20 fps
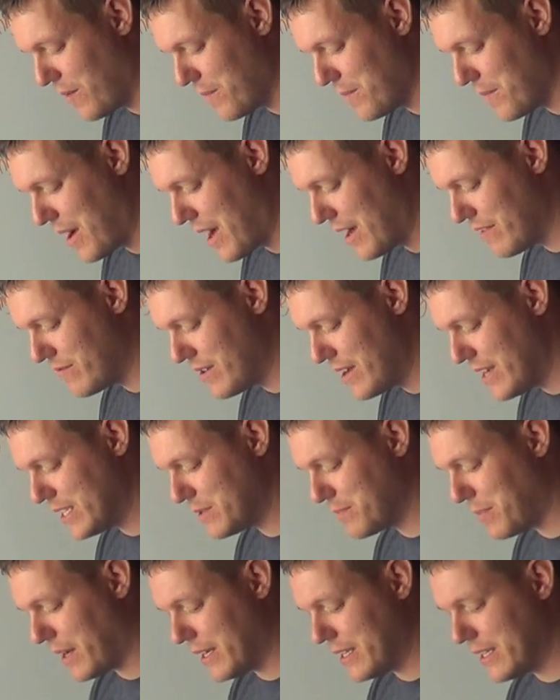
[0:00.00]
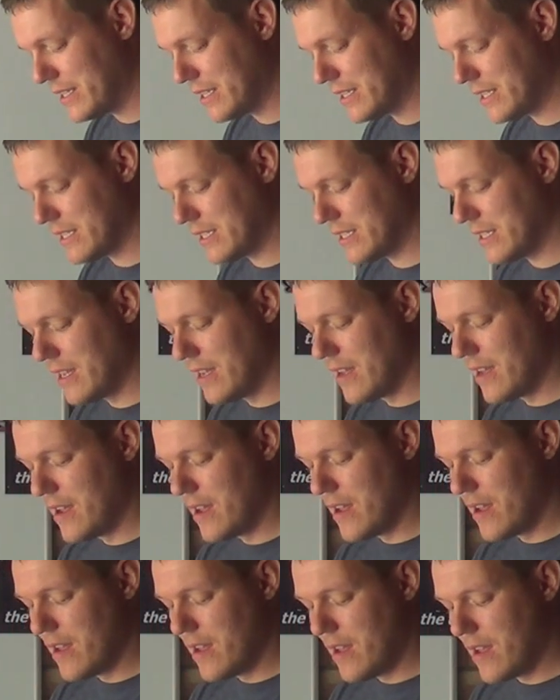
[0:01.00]
on my race bikes,
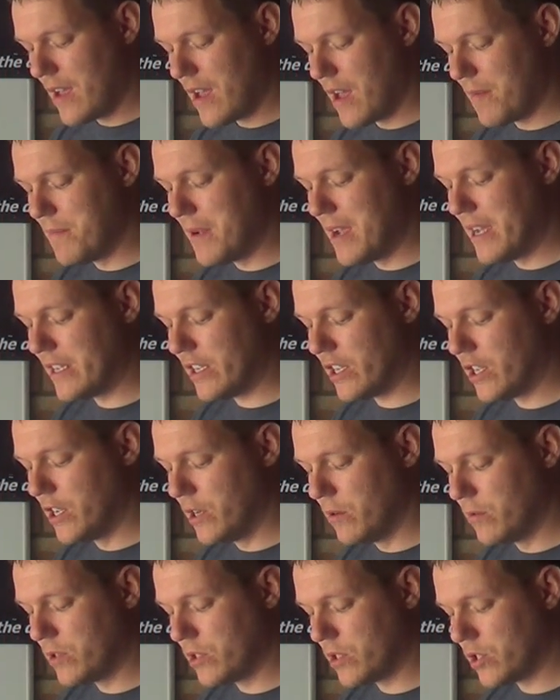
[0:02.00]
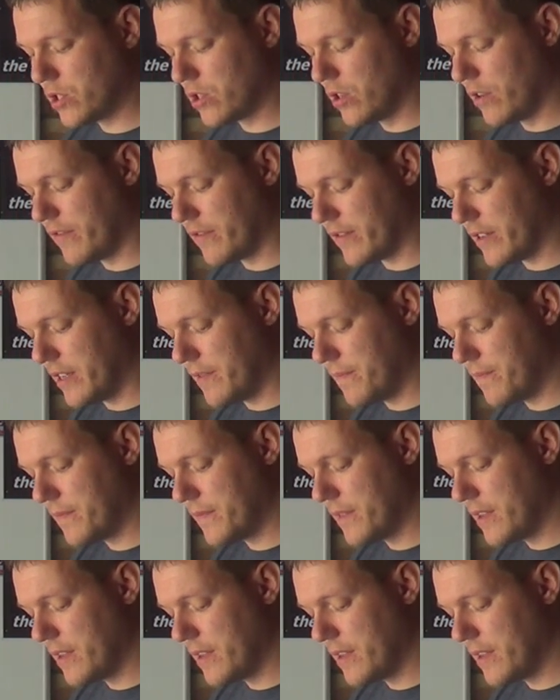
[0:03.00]
and made a huge discovery.